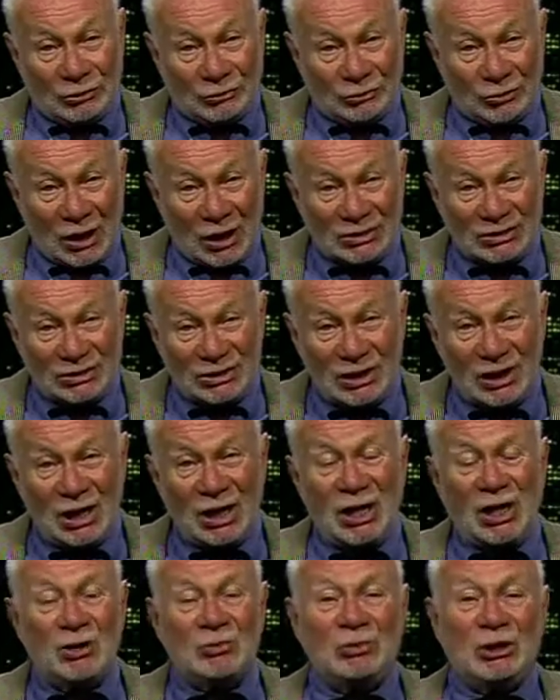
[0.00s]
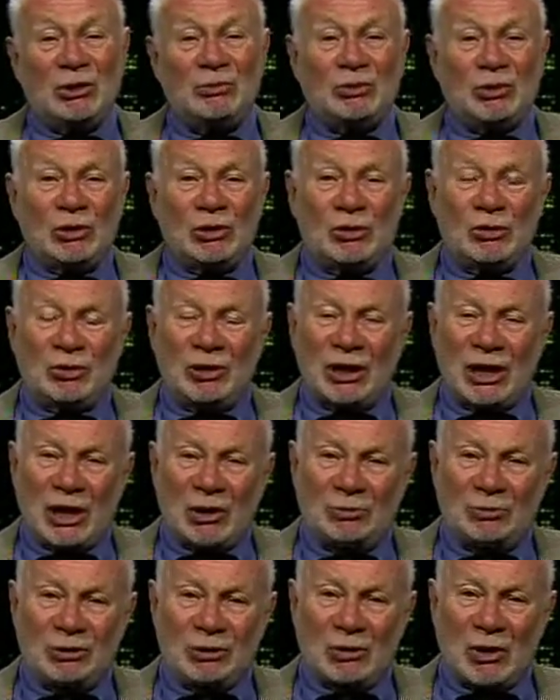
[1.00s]
and trust, people who will
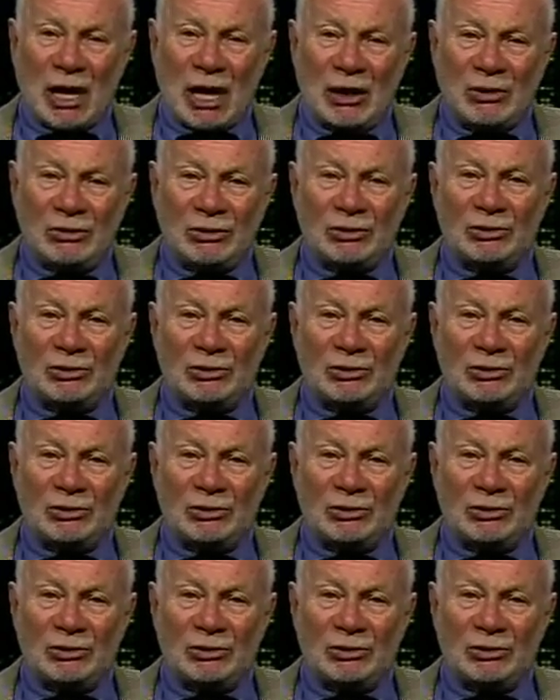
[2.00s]
help you out,